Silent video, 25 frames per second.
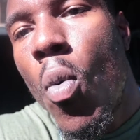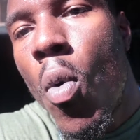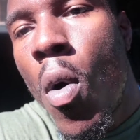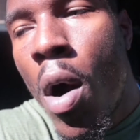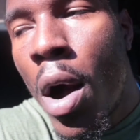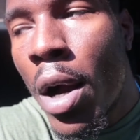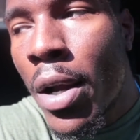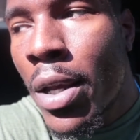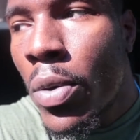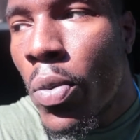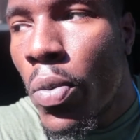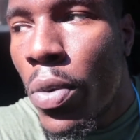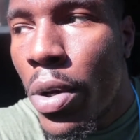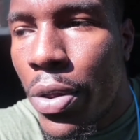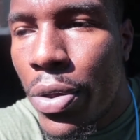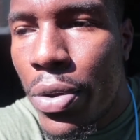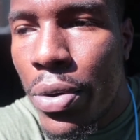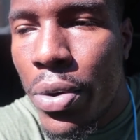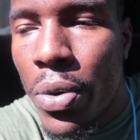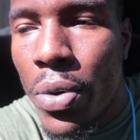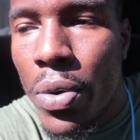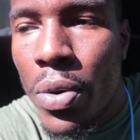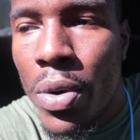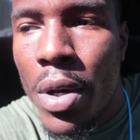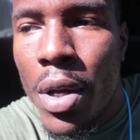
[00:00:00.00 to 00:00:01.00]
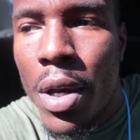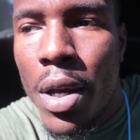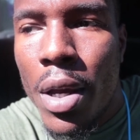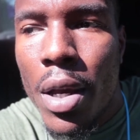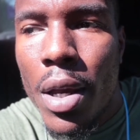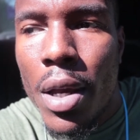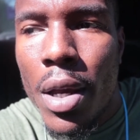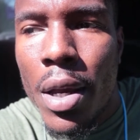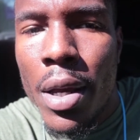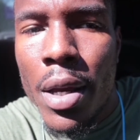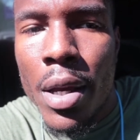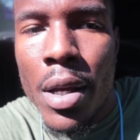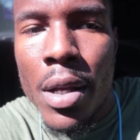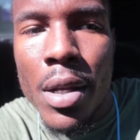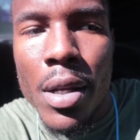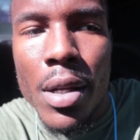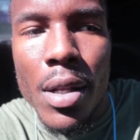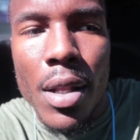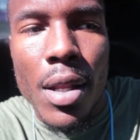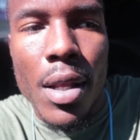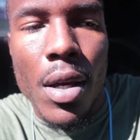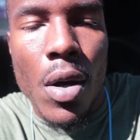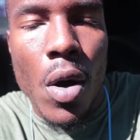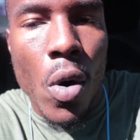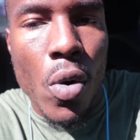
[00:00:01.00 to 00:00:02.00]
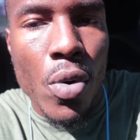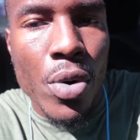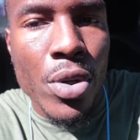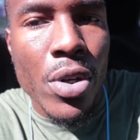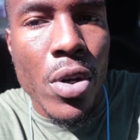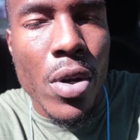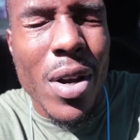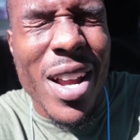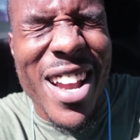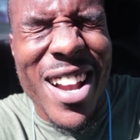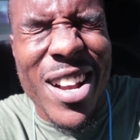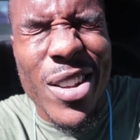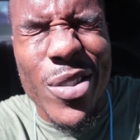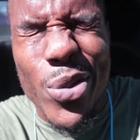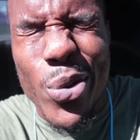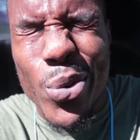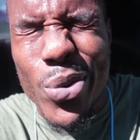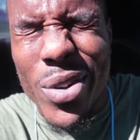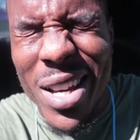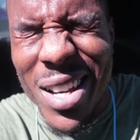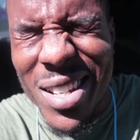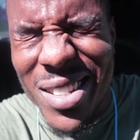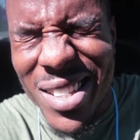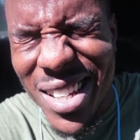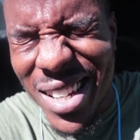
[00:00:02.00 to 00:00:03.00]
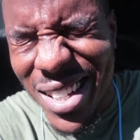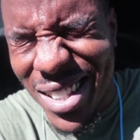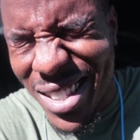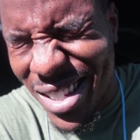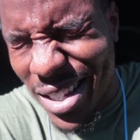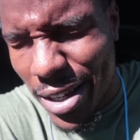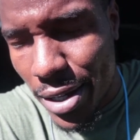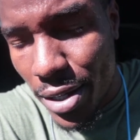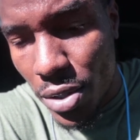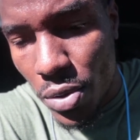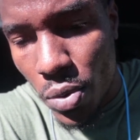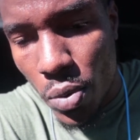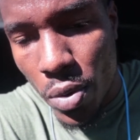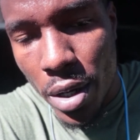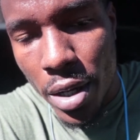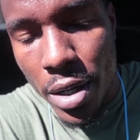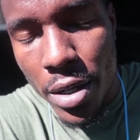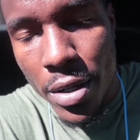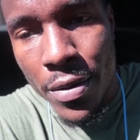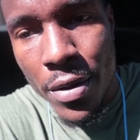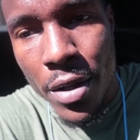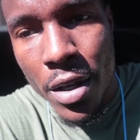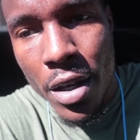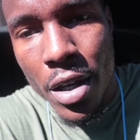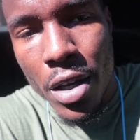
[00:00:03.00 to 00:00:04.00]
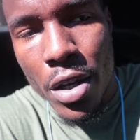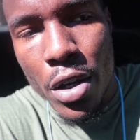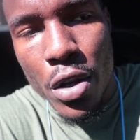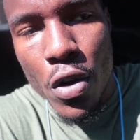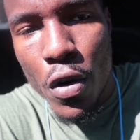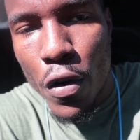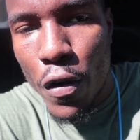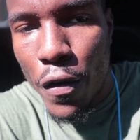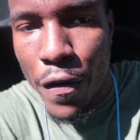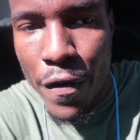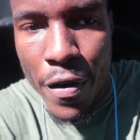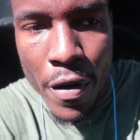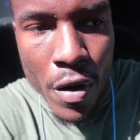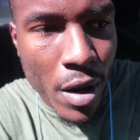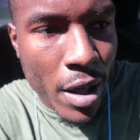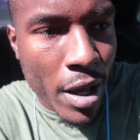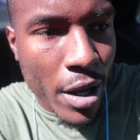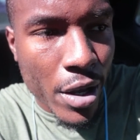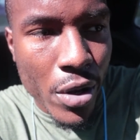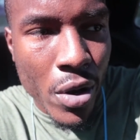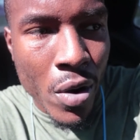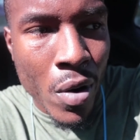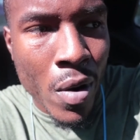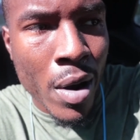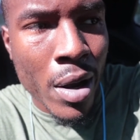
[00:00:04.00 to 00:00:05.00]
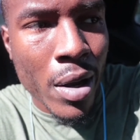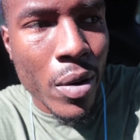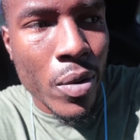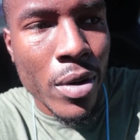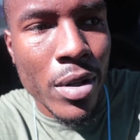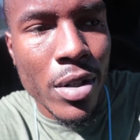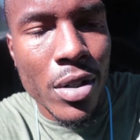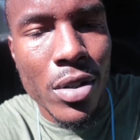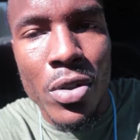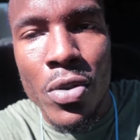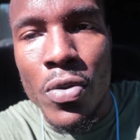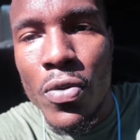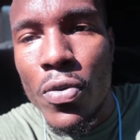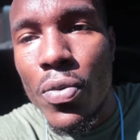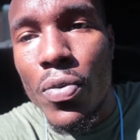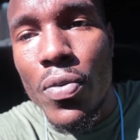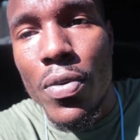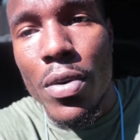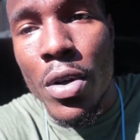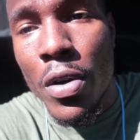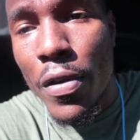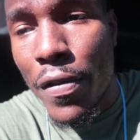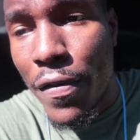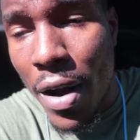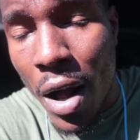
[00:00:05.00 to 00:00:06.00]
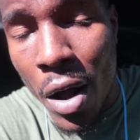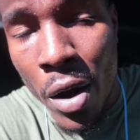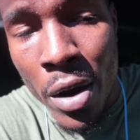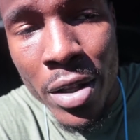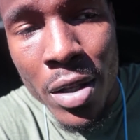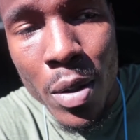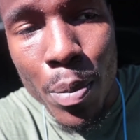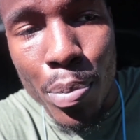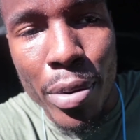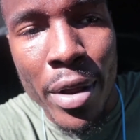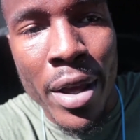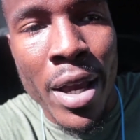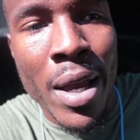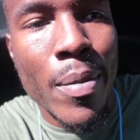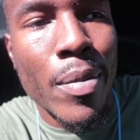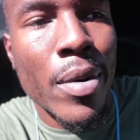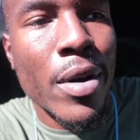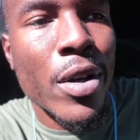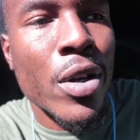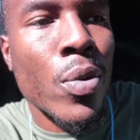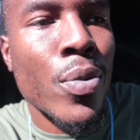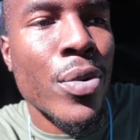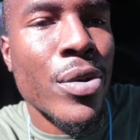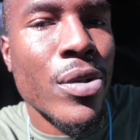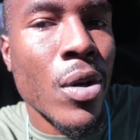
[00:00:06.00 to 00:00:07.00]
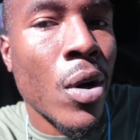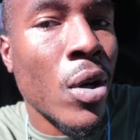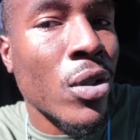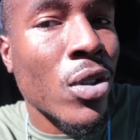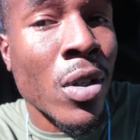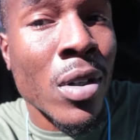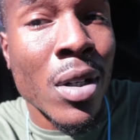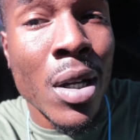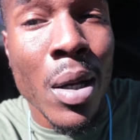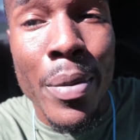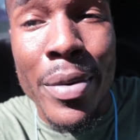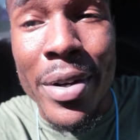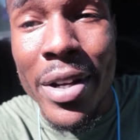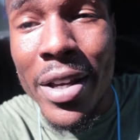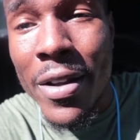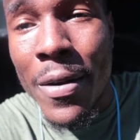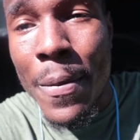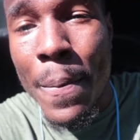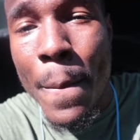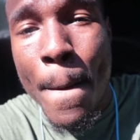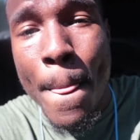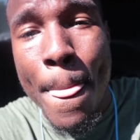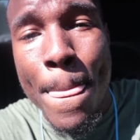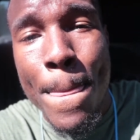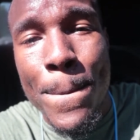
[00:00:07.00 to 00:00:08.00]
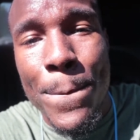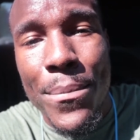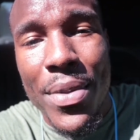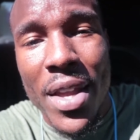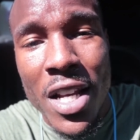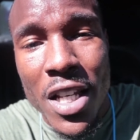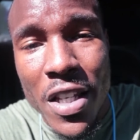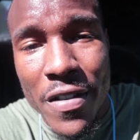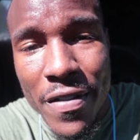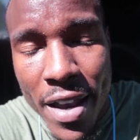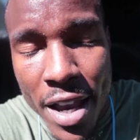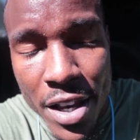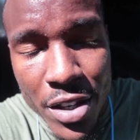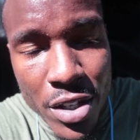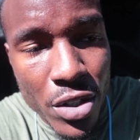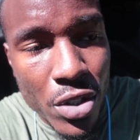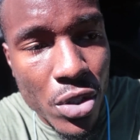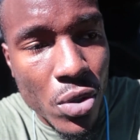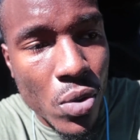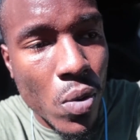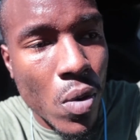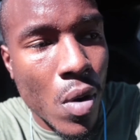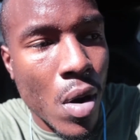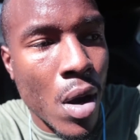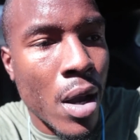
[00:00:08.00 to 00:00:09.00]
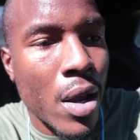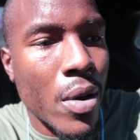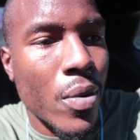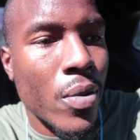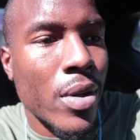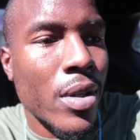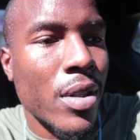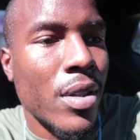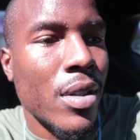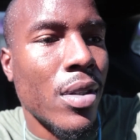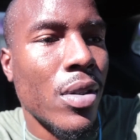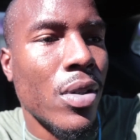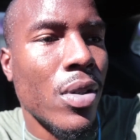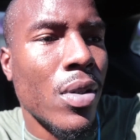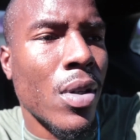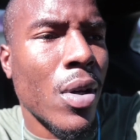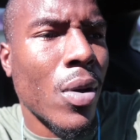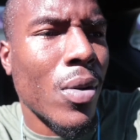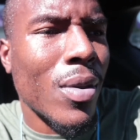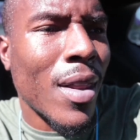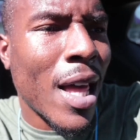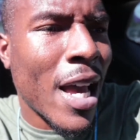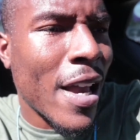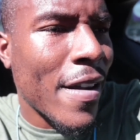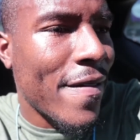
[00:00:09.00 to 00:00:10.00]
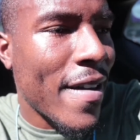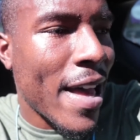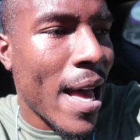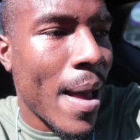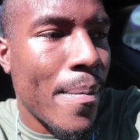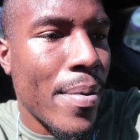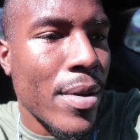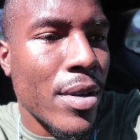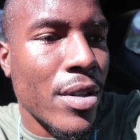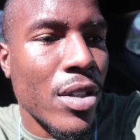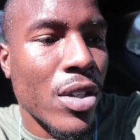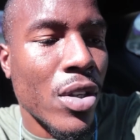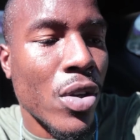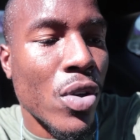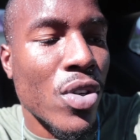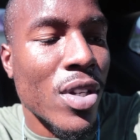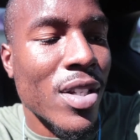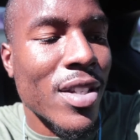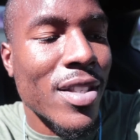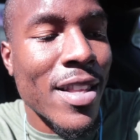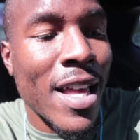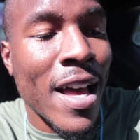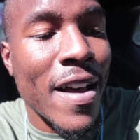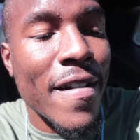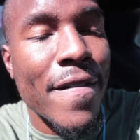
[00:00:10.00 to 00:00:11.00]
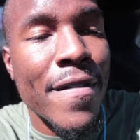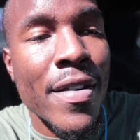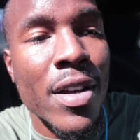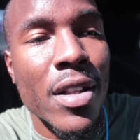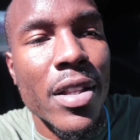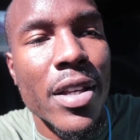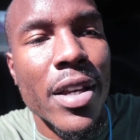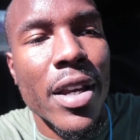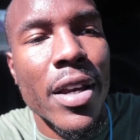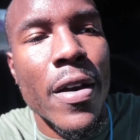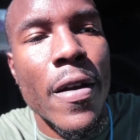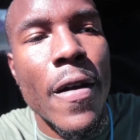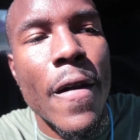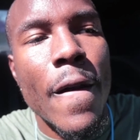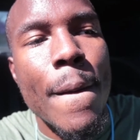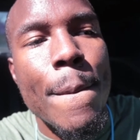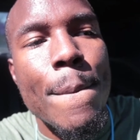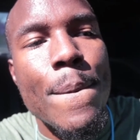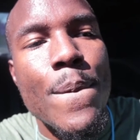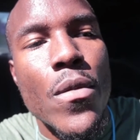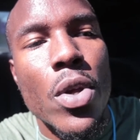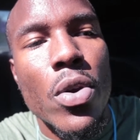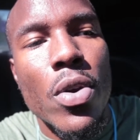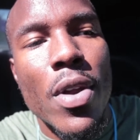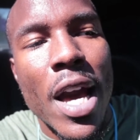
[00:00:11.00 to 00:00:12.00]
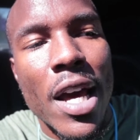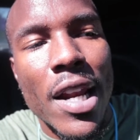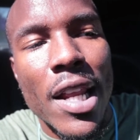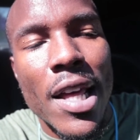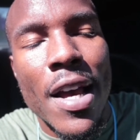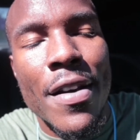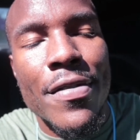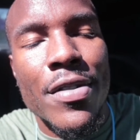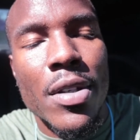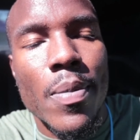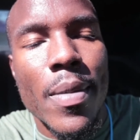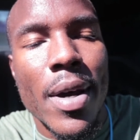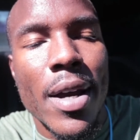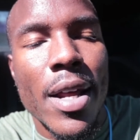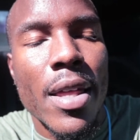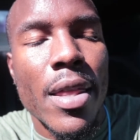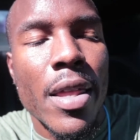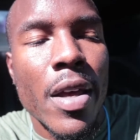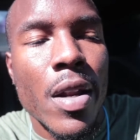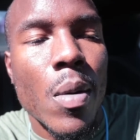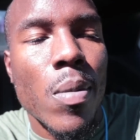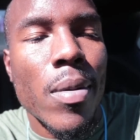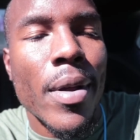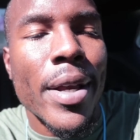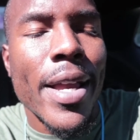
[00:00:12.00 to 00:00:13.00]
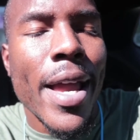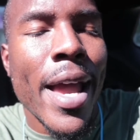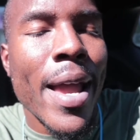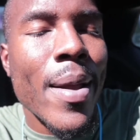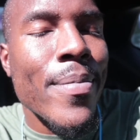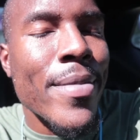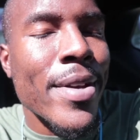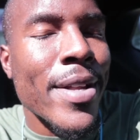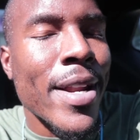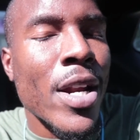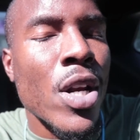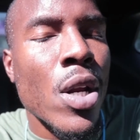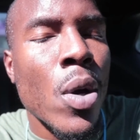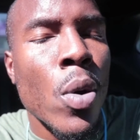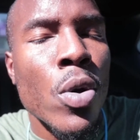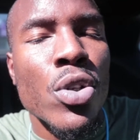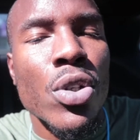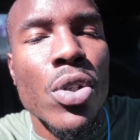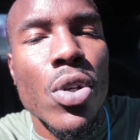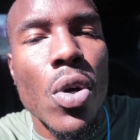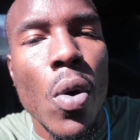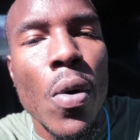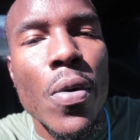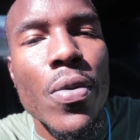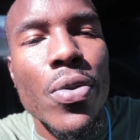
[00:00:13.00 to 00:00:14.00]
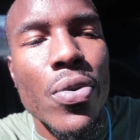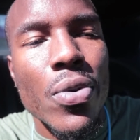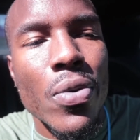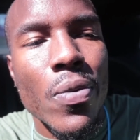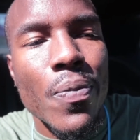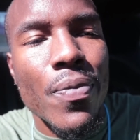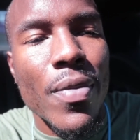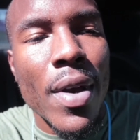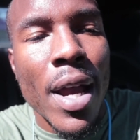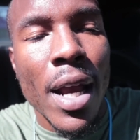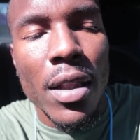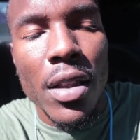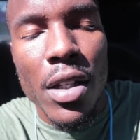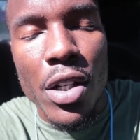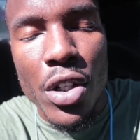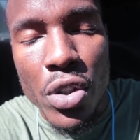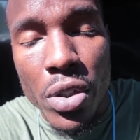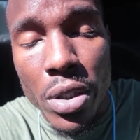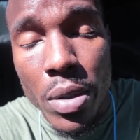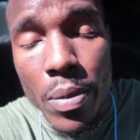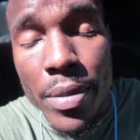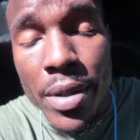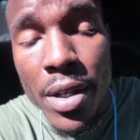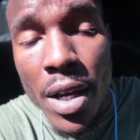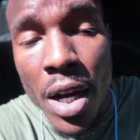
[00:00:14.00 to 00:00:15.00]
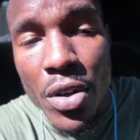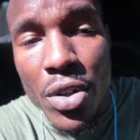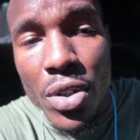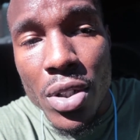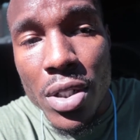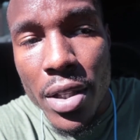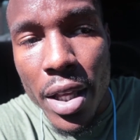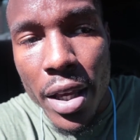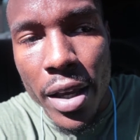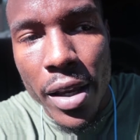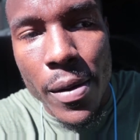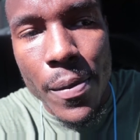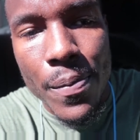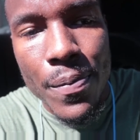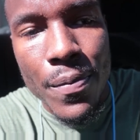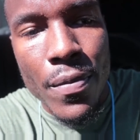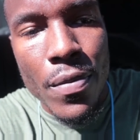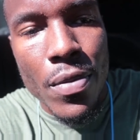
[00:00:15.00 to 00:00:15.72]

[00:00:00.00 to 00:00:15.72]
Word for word: walking with you and holding your hand through days like this when you don't feel like going, when you, you're following the plan but your results aren't coming in as fast as you want, when you know life happens and you're just not feeling it, you had to have somebody that you're like, hey man, I know what you're going through. I legitimately understand.